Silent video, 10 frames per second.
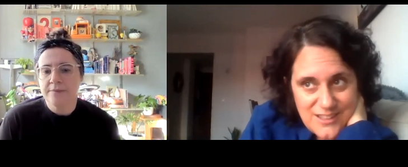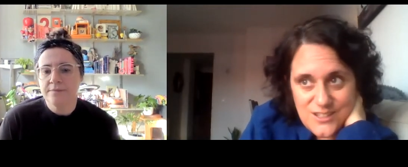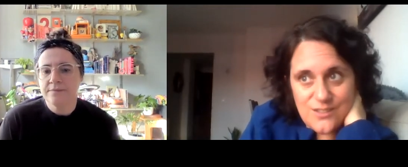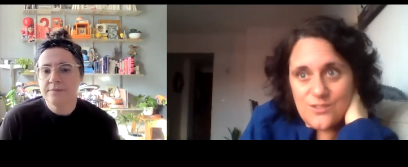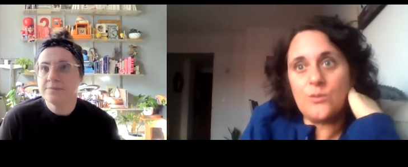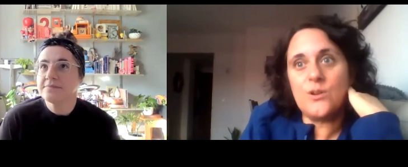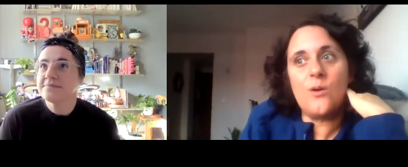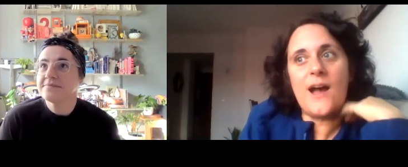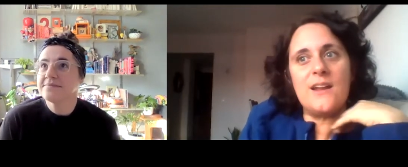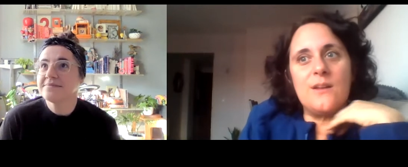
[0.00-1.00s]
Speaker 1: They just don't
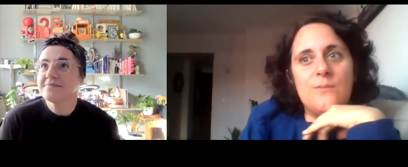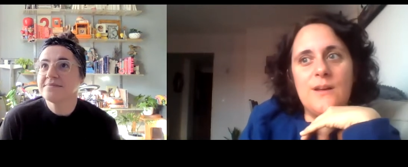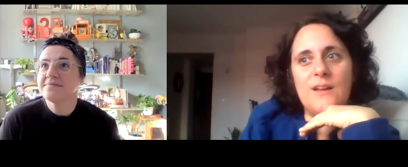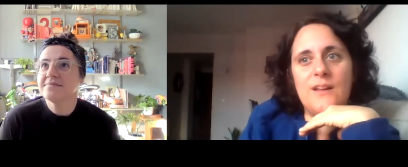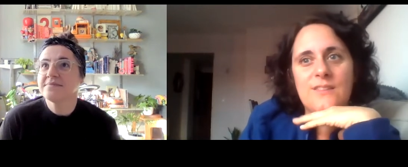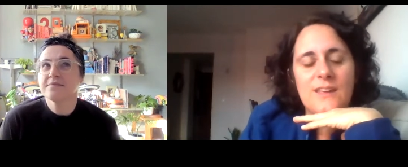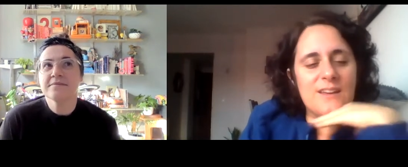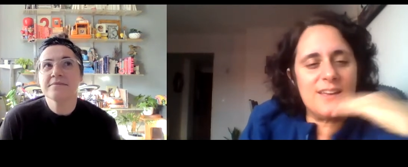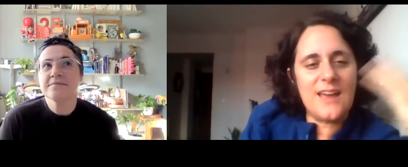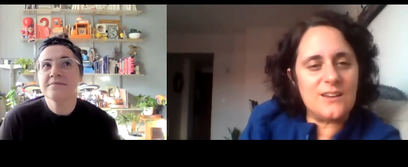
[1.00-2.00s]
know how to, it's
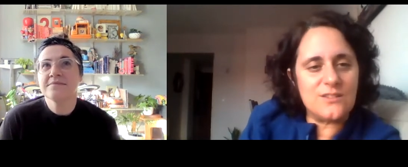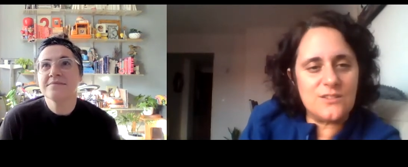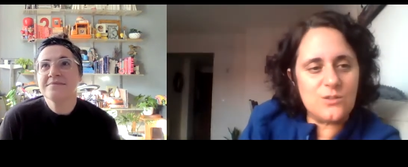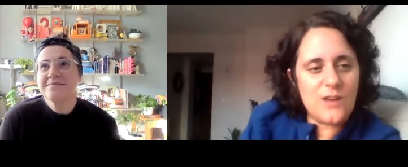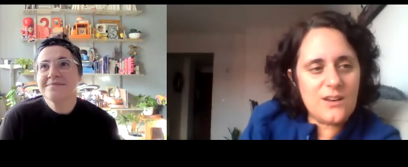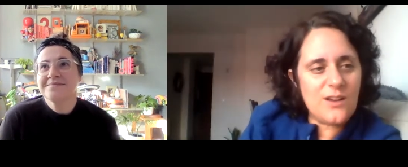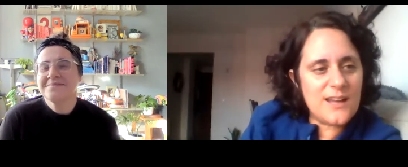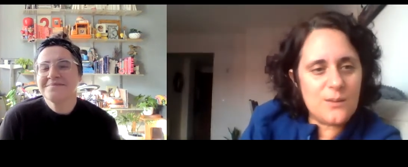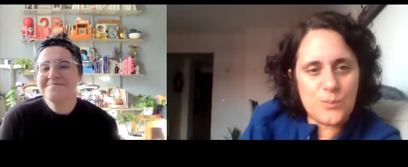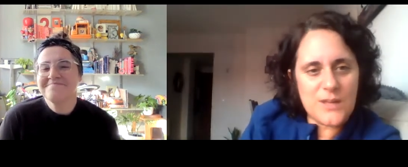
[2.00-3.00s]
like, again, do you not know
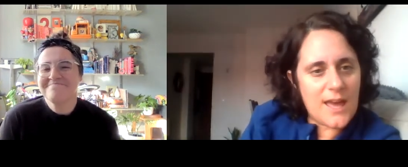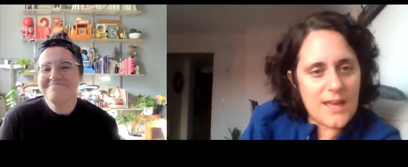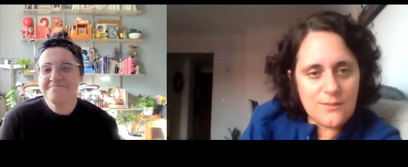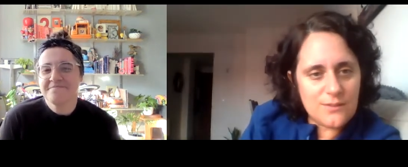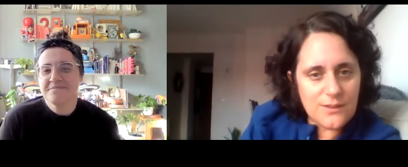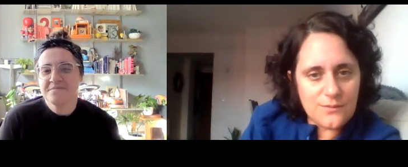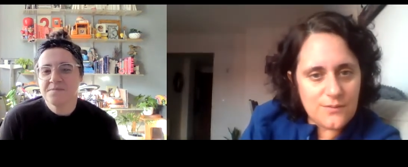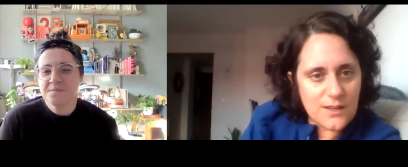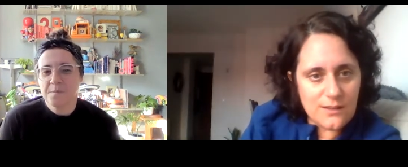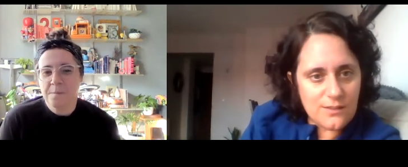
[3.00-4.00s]
how to behave in the
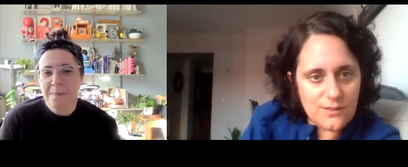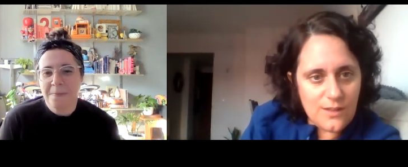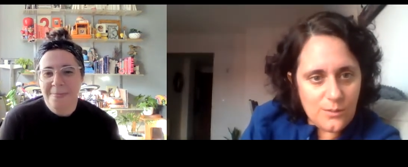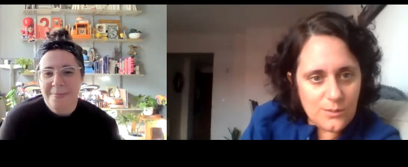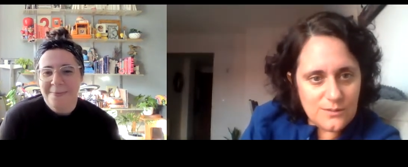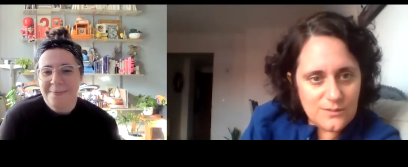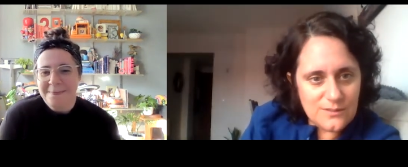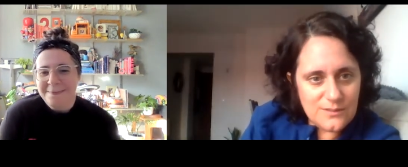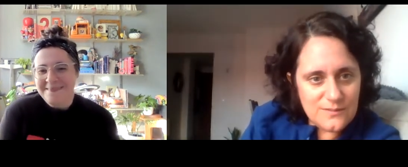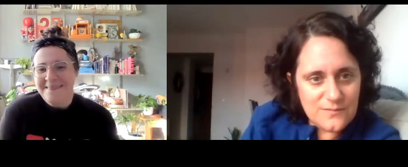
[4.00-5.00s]
fucking snow?
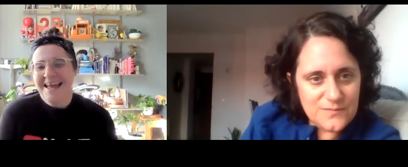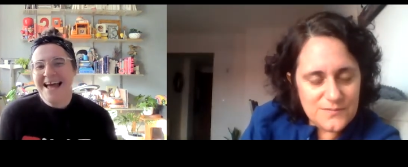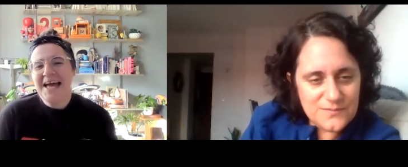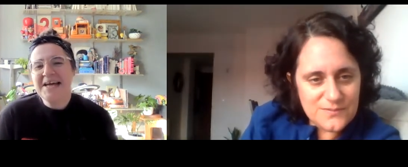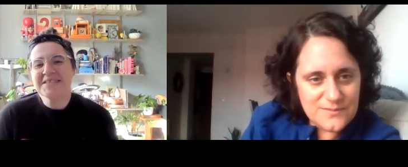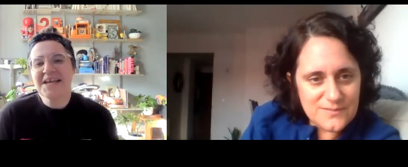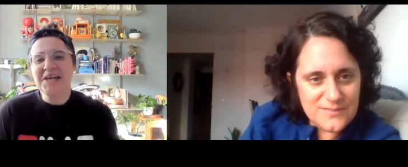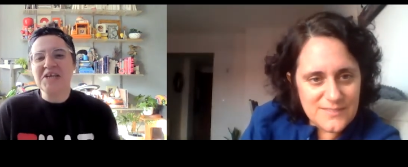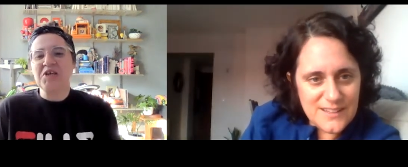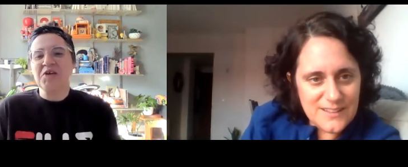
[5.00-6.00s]
It's
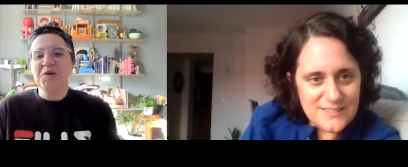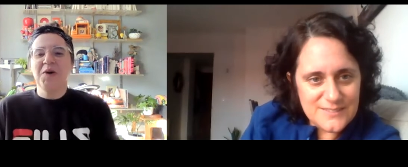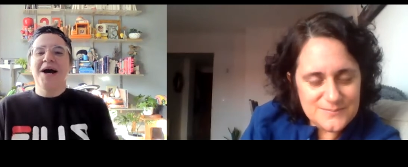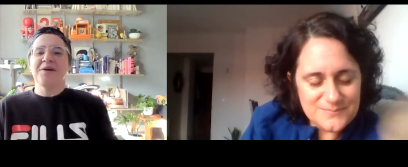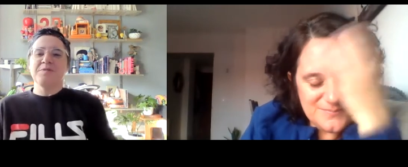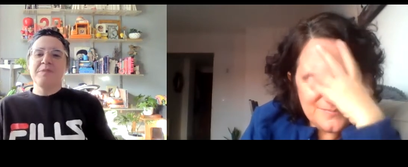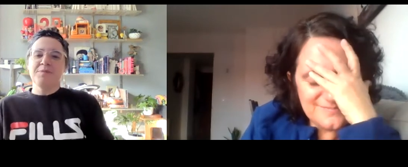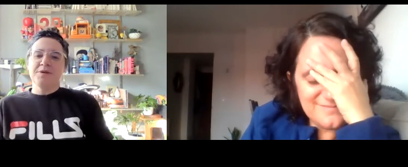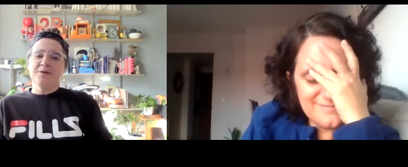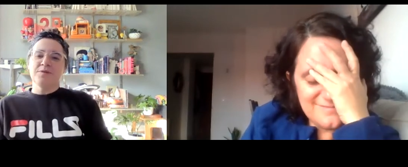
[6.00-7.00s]
kind of
Speaker 2: cute. I
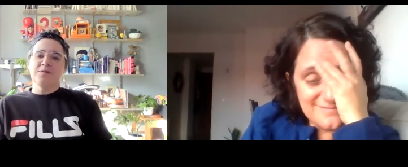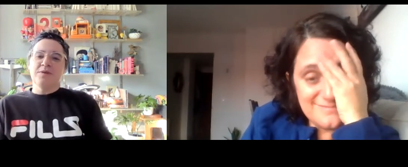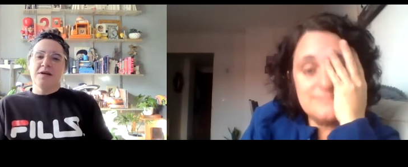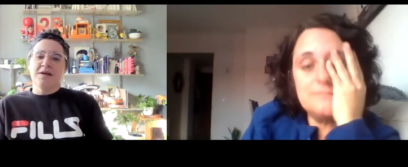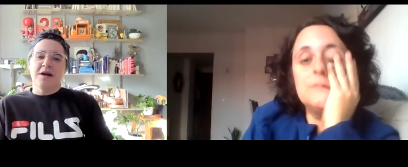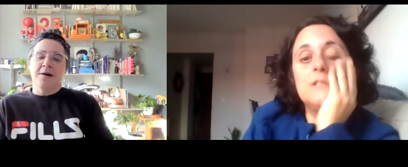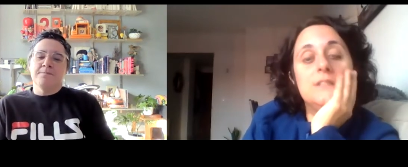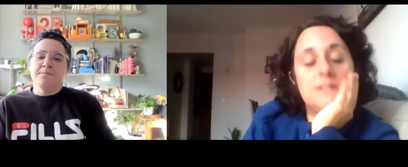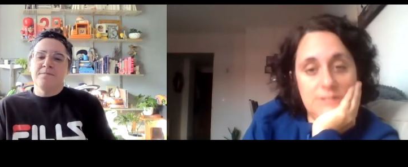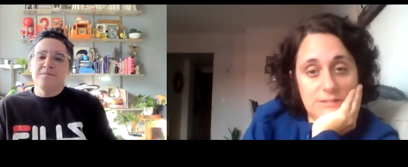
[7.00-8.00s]
remember when
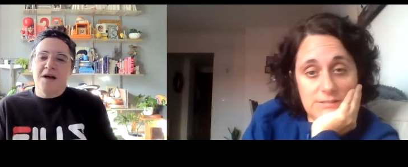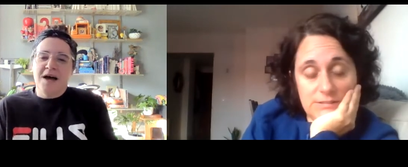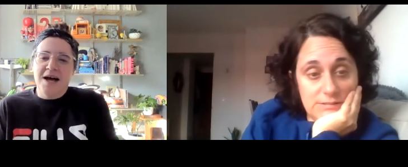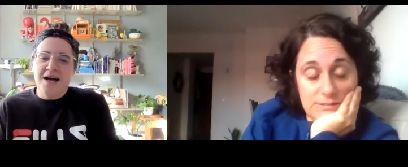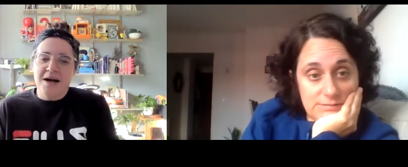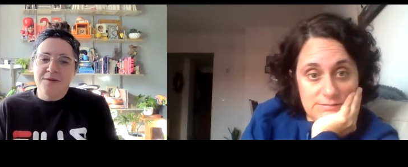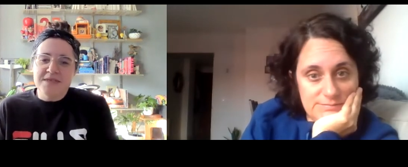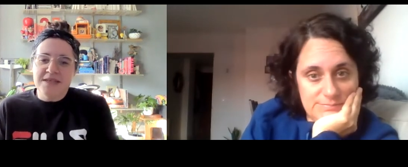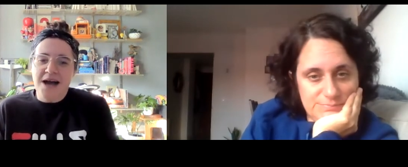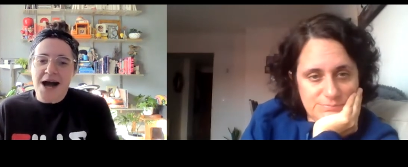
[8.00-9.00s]
um, I
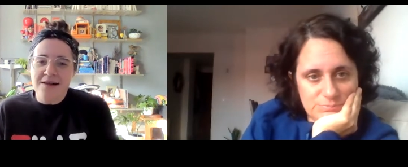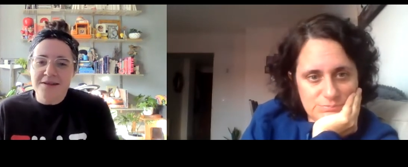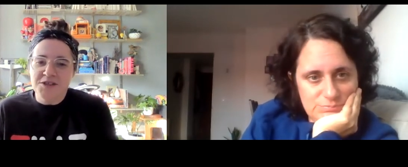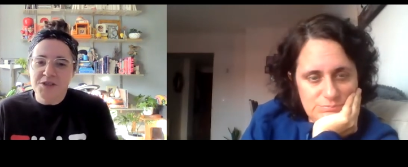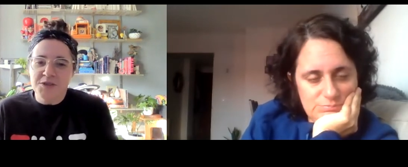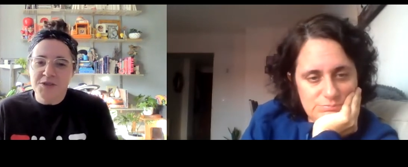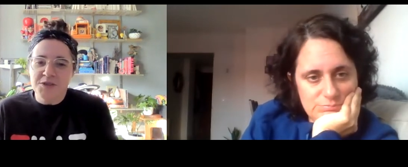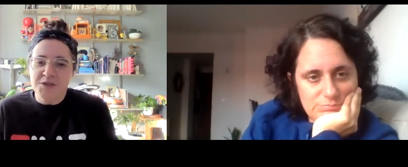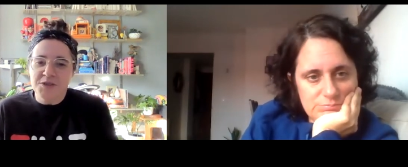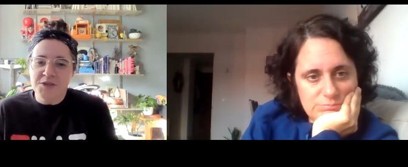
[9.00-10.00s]
was in college, there
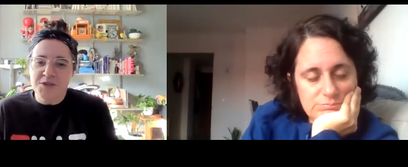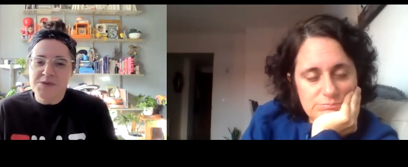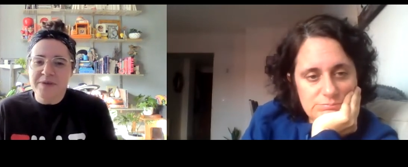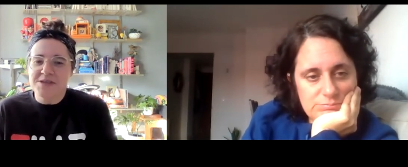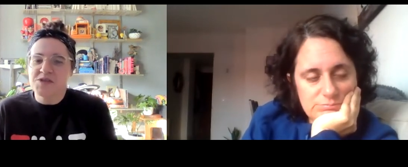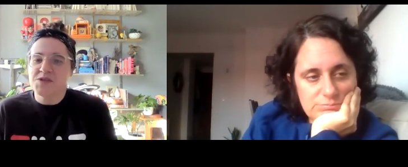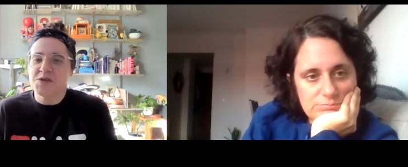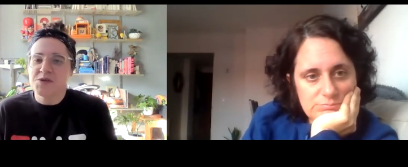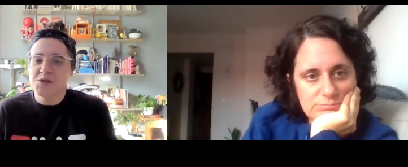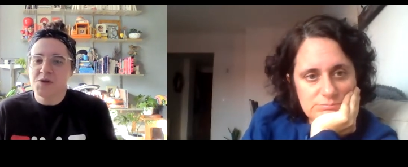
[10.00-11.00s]
was a big
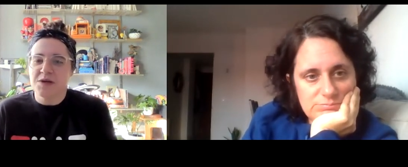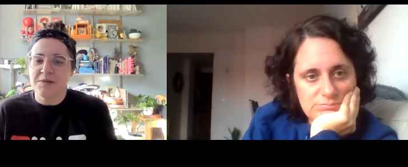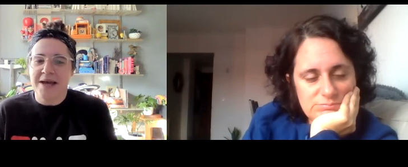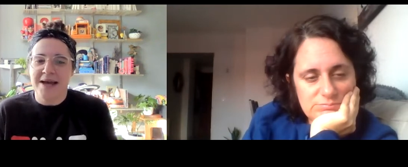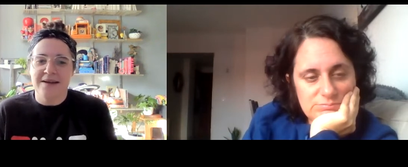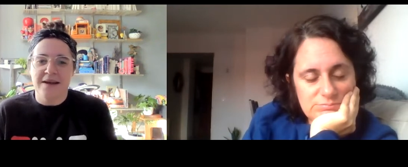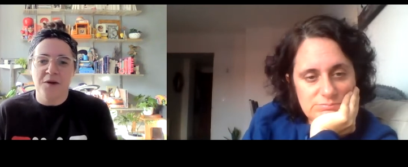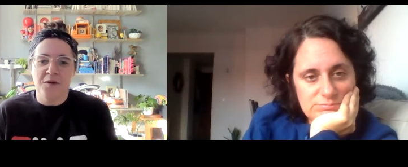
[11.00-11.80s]
snowstorm and, you know,